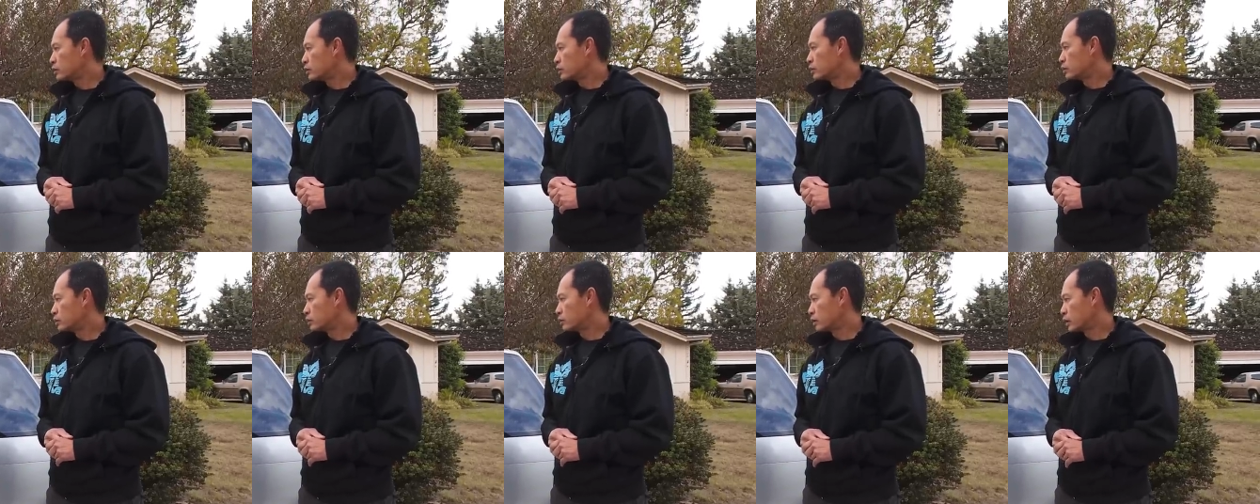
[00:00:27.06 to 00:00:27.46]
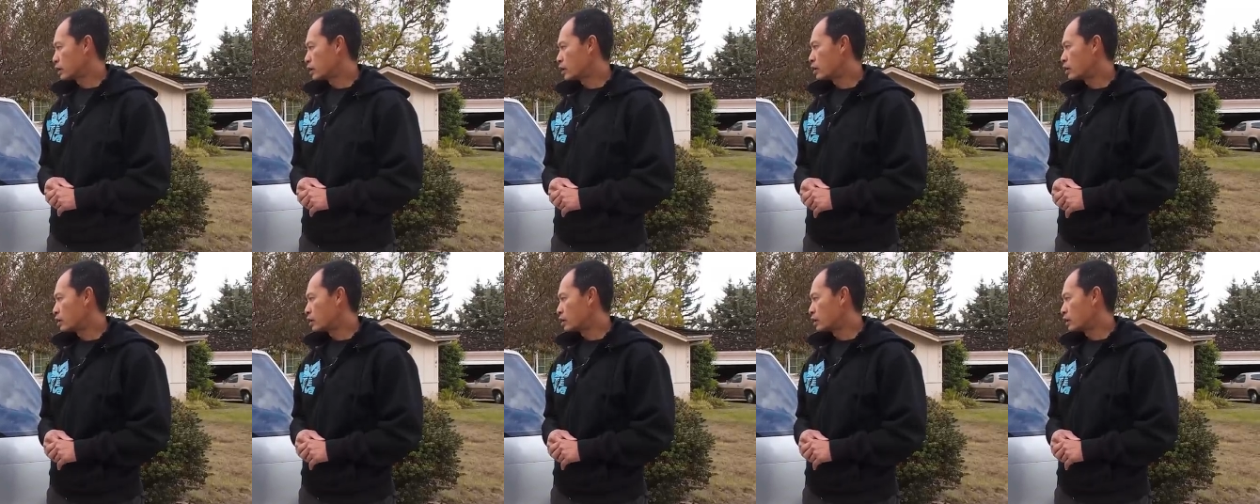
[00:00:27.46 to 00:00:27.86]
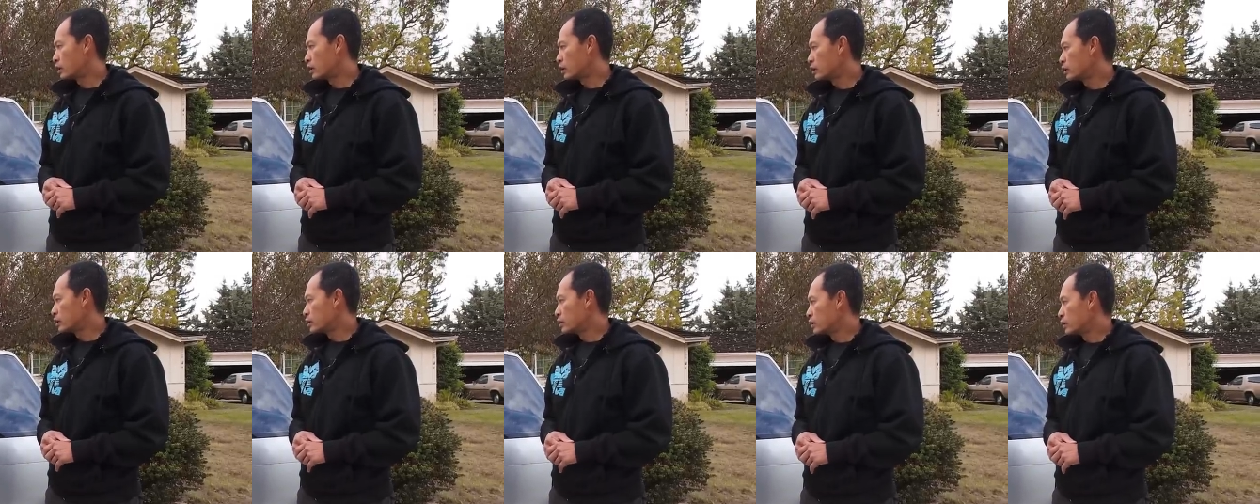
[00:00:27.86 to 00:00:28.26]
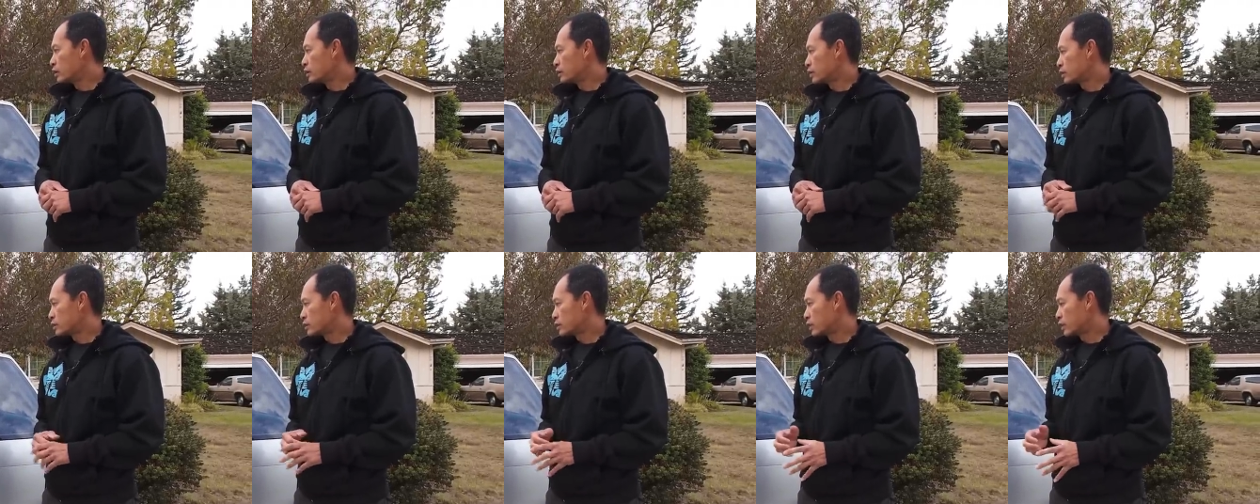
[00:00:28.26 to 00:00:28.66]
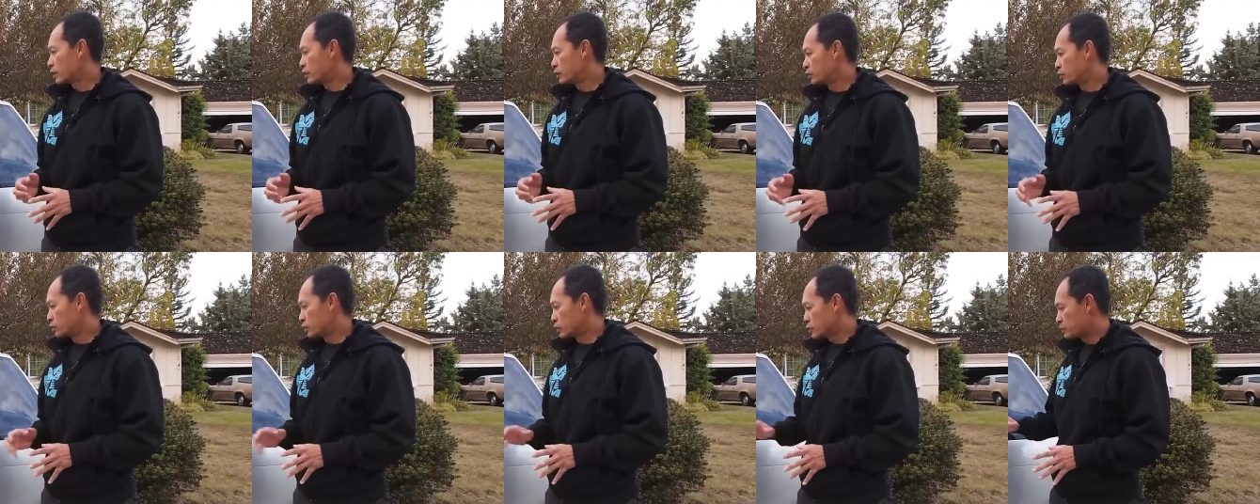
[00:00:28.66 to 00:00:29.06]
on a car that's not
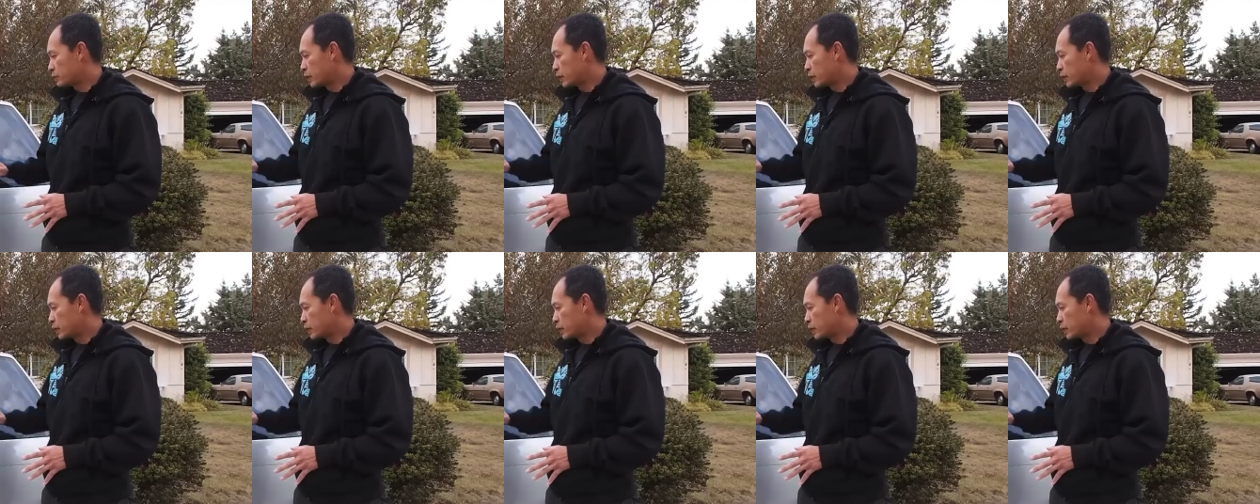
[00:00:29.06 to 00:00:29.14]
yours.